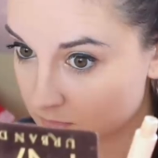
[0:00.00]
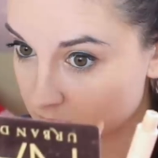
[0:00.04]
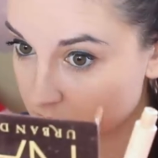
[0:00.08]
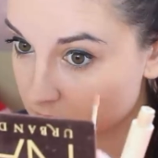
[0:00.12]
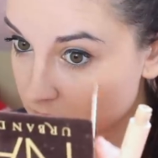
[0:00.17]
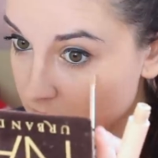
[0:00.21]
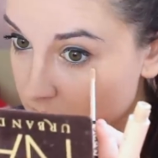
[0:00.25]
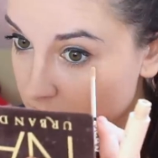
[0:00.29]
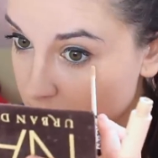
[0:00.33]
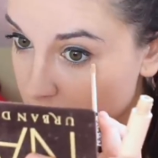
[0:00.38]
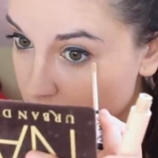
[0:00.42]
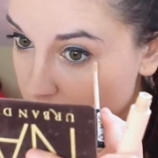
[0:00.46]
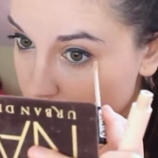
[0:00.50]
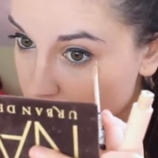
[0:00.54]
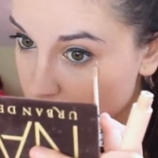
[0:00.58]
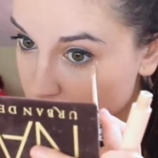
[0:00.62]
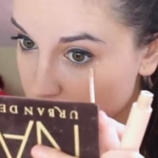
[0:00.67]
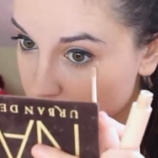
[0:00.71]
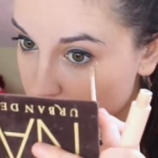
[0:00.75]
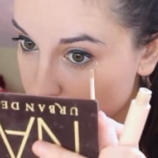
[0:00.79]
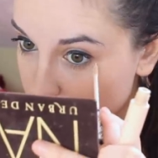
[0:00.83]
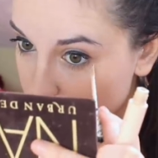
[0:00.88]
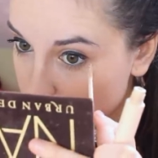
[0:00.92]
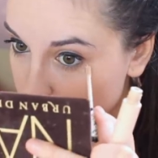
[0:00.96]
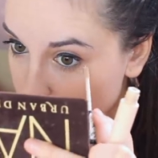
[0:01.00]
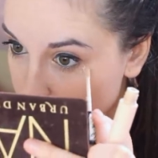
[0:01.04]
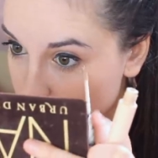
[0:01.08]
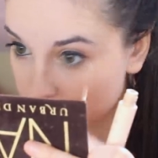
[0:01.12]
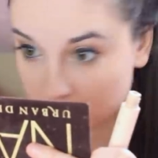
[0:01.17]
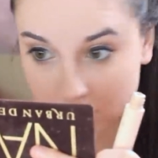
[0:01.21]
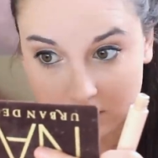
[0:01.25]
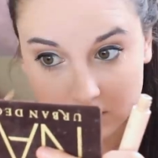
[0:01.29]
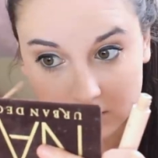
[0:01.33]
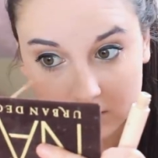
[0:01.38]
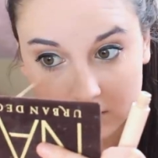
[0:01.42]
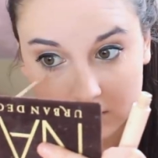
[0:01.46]
And then I'm going to go back in with
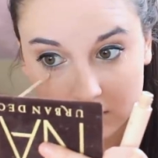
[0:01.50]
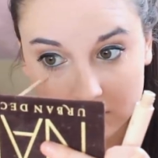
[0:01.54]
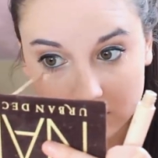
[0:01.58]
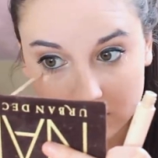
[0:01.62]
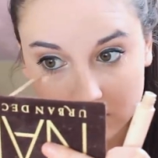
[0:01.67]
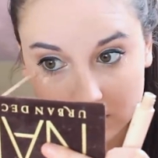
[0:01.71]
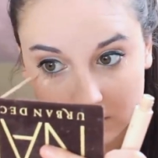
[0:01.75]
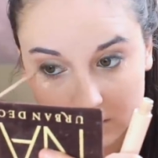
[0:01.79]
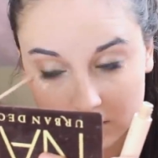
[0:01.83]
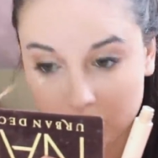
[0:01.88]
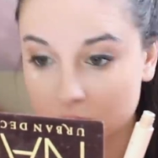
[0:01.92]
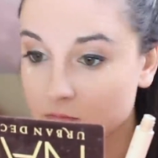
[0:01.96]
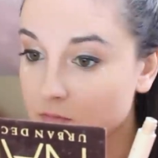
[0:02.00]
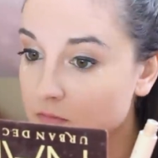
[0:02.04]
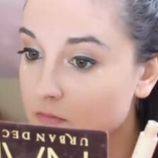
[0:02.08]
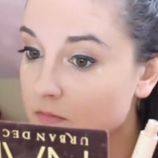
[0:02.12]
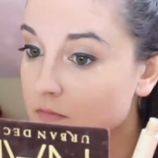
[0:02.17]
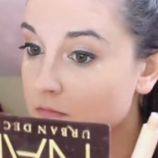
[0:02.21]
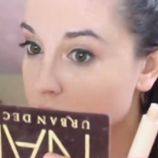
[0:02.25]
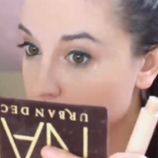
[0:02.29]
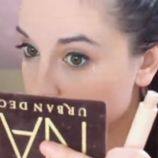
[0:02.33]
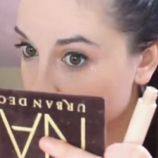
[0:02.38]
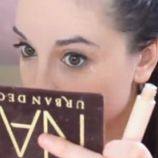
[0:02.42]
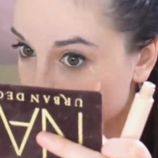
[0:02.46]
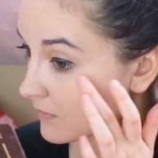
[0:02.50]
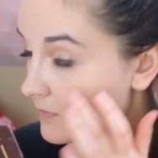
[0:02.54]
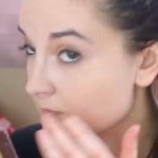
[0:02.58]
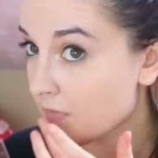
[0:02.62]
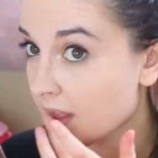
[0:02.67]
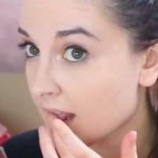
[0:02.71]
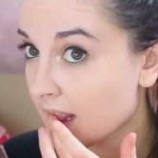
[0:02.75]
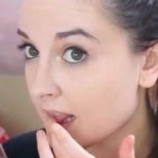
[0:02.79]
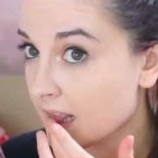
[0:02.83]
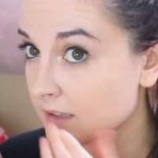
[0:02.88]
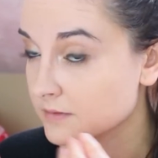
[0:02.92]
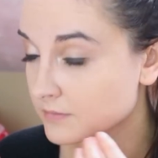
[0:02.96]
my concealer just to clean
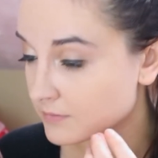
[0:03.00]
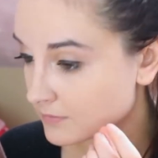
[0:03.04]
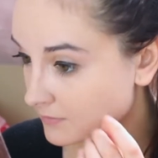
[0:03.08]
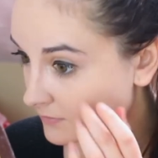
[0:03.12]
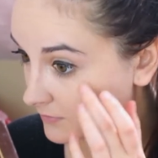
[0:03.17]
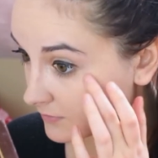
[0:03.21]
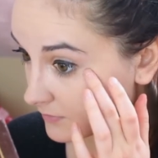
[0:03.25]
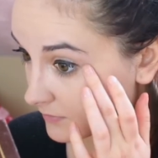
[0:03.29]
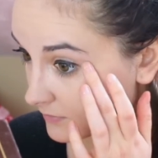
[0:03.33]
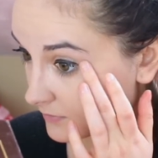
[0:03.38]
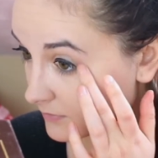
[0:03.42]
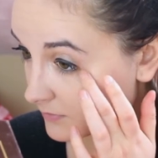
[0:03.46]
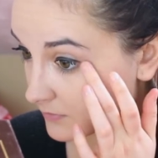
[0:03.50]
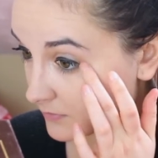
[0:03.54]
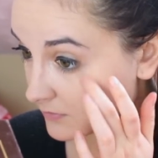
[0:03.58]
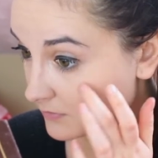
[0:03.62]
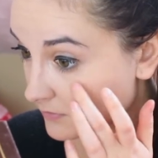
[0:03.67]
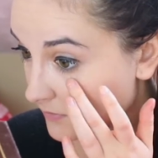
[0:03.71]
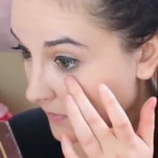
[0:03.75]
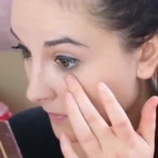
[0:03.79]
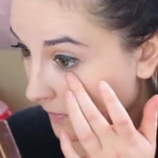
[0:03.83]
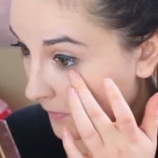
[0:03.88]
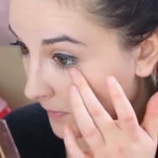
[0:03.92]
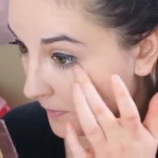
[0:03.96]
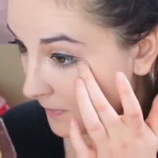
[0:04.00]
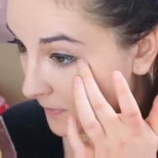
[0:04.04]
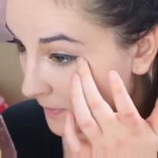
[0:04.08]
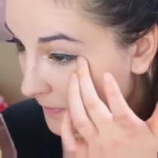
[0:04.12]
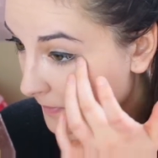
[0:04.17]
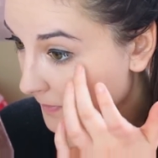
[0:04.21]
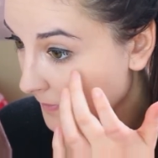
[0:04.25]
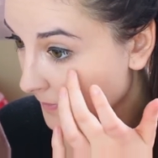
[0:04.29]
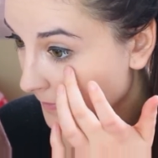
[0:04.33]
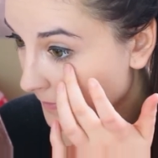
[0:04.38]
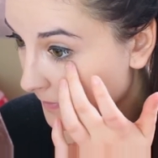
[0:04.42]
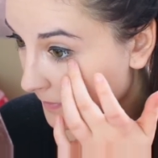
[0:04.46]
up any mess from
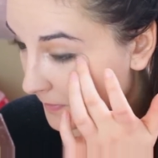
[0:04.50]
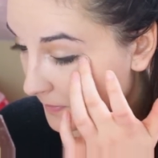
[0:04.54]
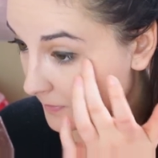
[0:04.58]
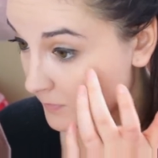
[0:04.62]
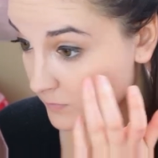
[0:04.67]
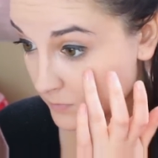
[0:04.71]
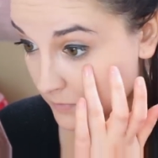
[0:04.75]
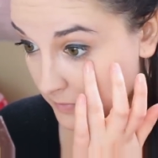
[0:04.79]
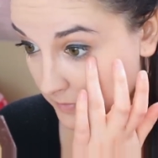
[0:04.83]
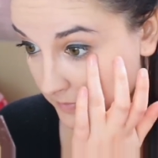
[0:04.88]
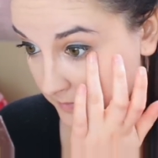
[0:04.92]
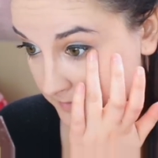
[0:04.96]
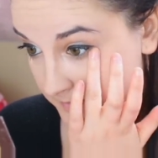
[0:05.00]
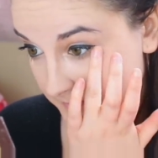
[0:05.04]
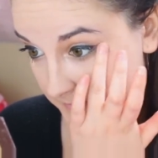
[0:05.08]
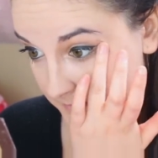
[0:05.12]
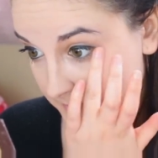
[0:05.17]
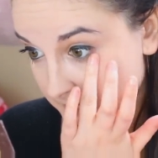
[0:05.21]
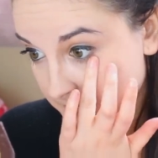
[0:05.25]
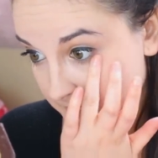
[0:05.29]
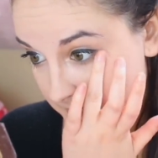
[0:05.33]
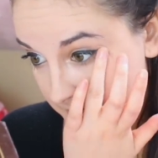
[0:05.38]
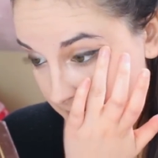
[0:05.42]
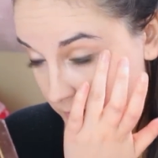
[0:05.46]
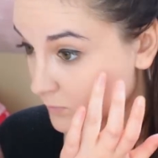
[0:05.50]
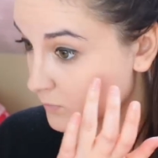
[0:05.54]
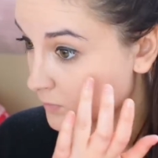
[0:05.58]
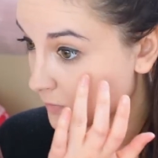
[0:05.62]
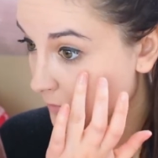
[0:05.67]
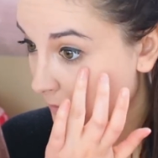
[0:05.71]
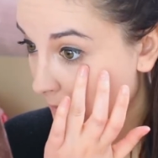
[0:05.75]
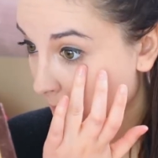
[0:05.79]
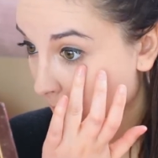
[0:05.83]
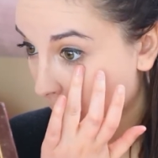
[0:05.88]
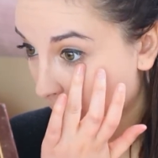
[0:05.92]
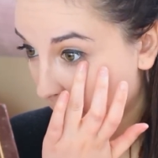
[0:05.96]
eyeshadow and
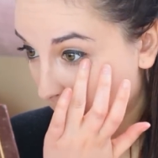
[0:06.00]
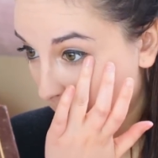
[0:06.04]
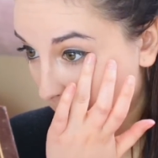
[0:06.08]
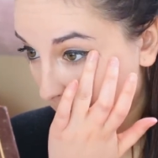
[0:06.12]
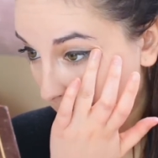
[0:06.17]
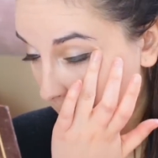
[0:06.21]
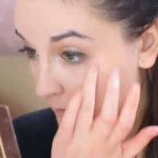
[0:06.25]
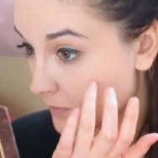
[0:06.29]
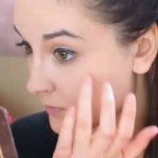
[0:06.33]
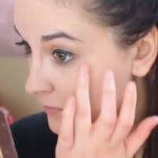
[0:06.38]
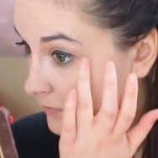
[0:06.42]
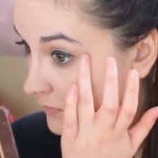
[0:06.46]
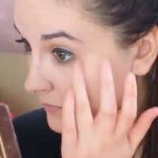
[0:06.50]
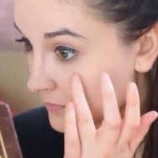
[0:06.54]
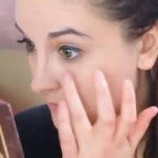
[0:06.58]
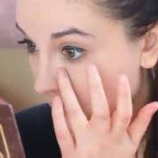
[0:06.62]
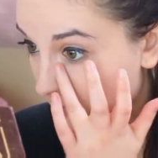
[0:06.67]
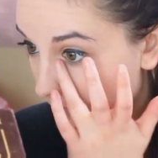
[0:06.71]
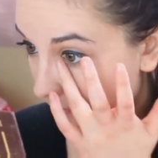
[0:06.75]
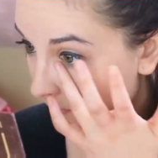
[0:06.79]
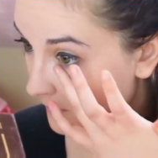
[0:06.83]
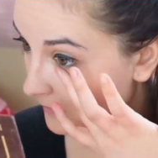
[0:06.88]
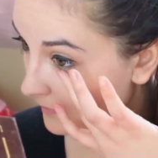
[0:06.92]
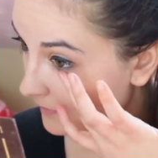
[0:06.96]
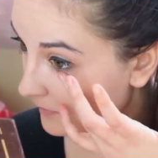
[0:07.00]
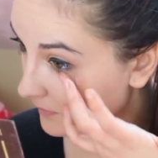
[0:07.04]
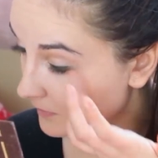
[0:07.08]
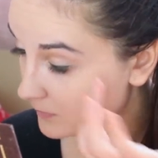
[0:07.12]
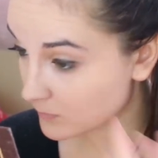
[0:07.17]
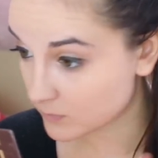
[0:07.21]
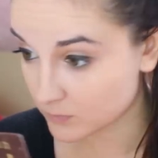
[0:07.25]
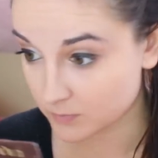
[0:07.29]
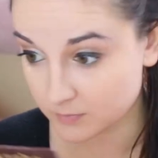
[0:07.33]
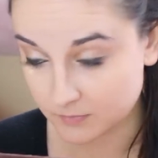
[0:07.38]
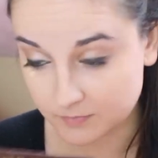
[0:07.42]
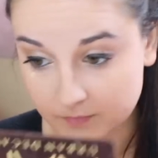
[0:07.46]
tidy that eye area up a bit.